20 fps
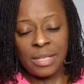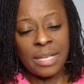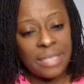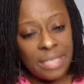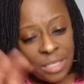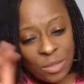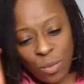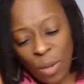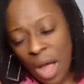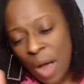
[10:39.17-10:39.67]

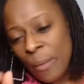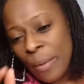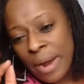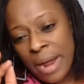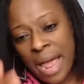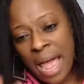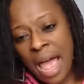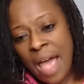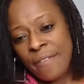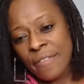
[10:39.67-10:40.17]
This is why
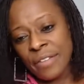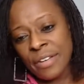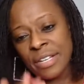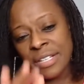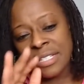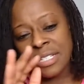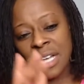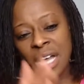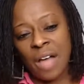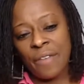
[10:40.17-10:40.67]
we're
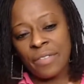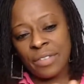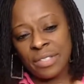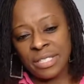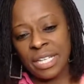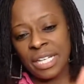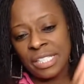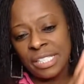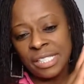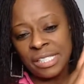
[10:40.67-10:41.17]
having this
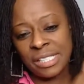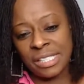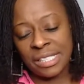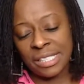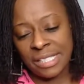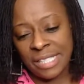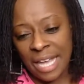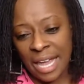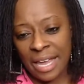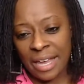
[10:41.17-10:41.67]
conversation
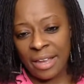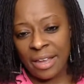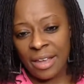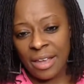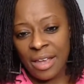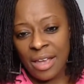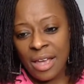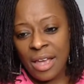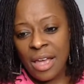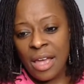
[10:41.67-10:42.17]
today.
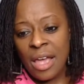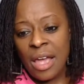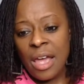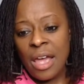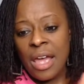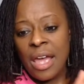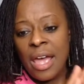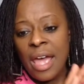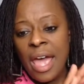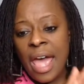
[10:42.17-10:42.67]

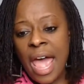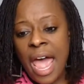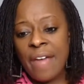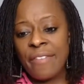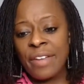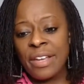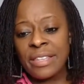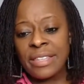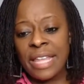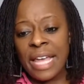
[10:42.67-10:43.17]

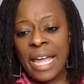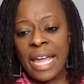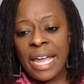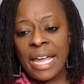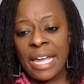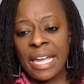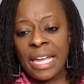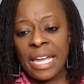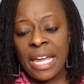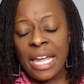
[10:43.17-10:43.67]

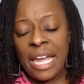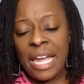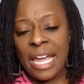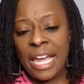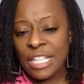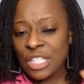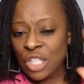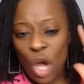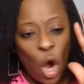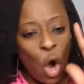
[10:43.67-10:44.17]
Everything
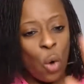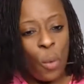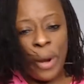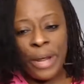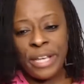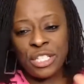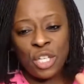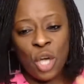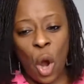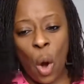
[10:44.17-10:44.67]
is
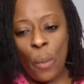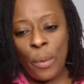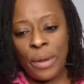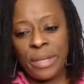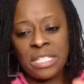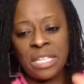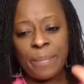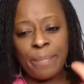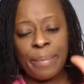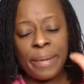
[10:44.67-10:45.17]
always
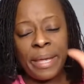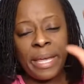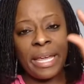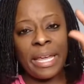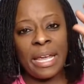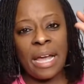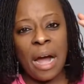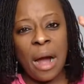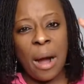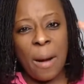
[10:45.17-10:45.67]
going to
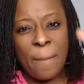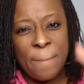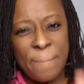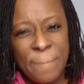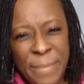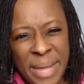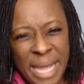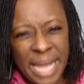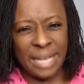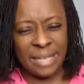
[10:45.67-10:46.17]
be a
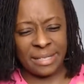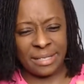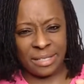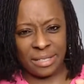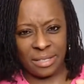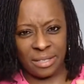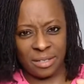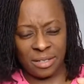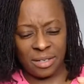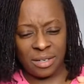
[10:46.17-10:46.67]

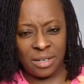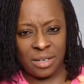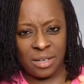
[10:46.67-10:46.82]
mix.